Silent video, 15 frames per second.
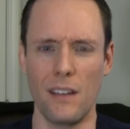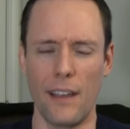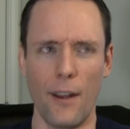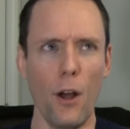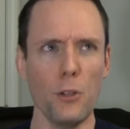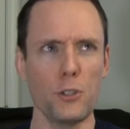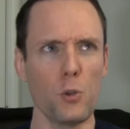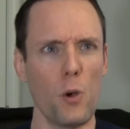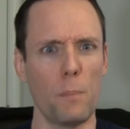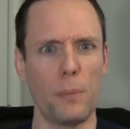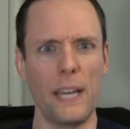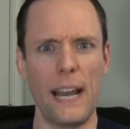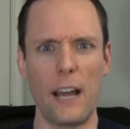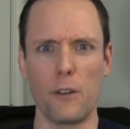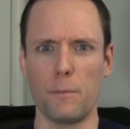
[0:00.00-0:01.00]
And also a
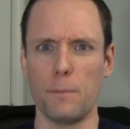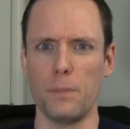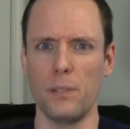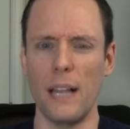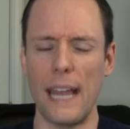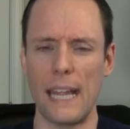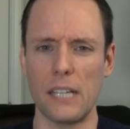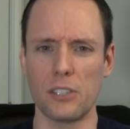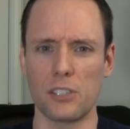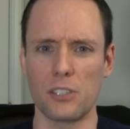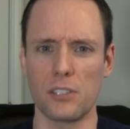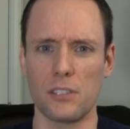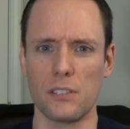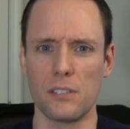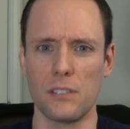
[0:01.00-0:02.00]
bit out of
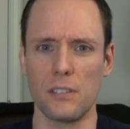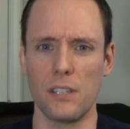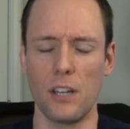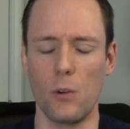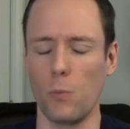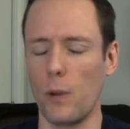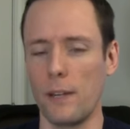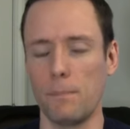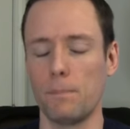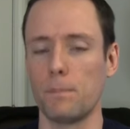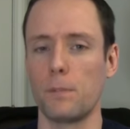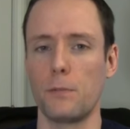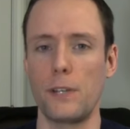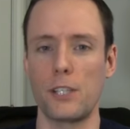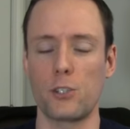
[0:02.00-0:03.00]
place. You know, when
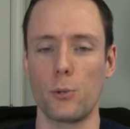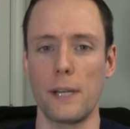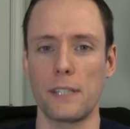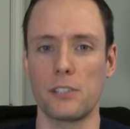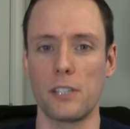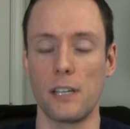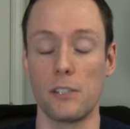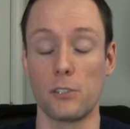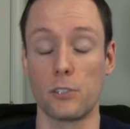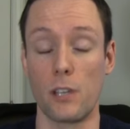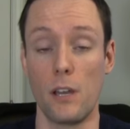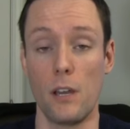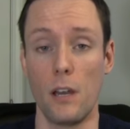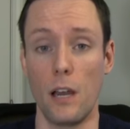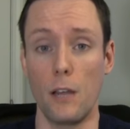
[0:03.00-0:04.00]
Professor X
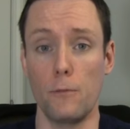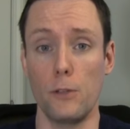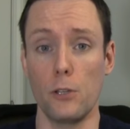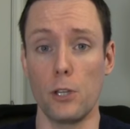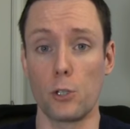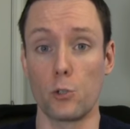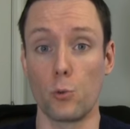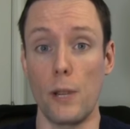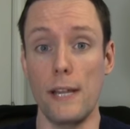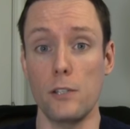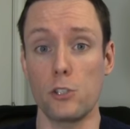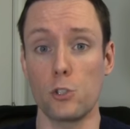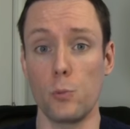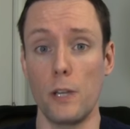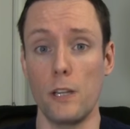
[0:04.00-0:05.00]
says, I feel a
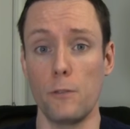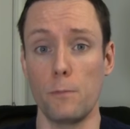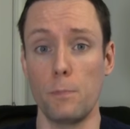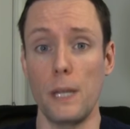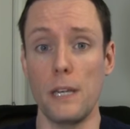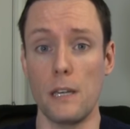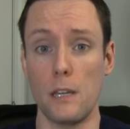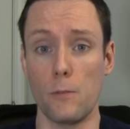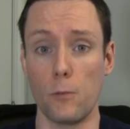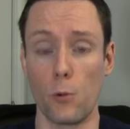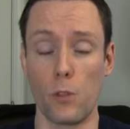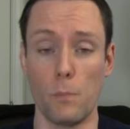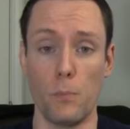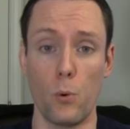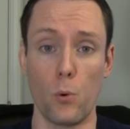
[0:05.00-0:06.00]
great swell of pity
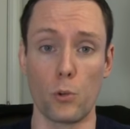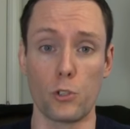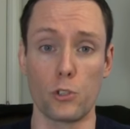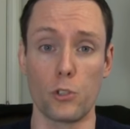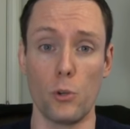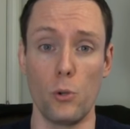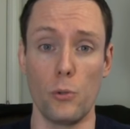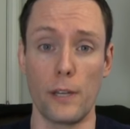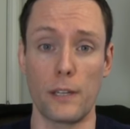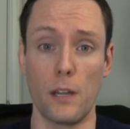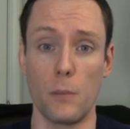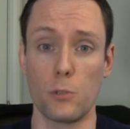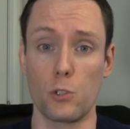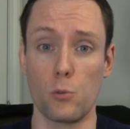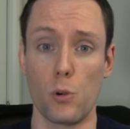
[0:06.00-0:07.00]
for the poor soul that
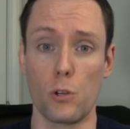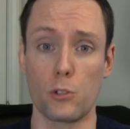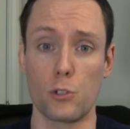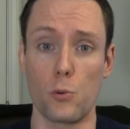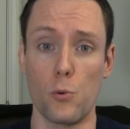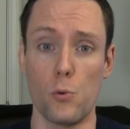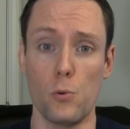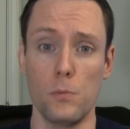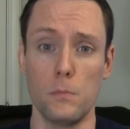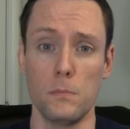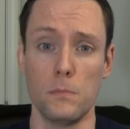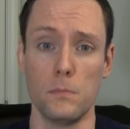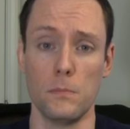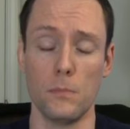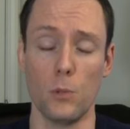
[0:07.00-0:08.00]
comes to our school
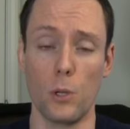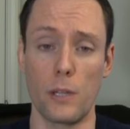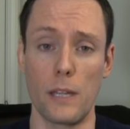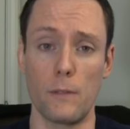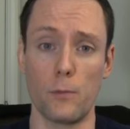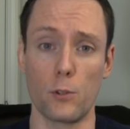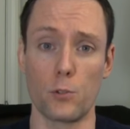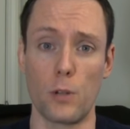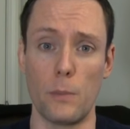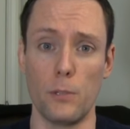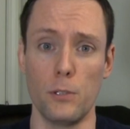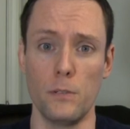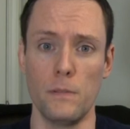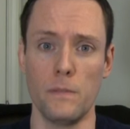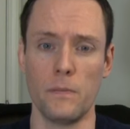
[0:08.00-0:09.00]
looking for
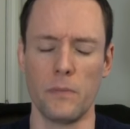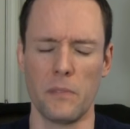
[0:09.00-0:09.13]
trouble.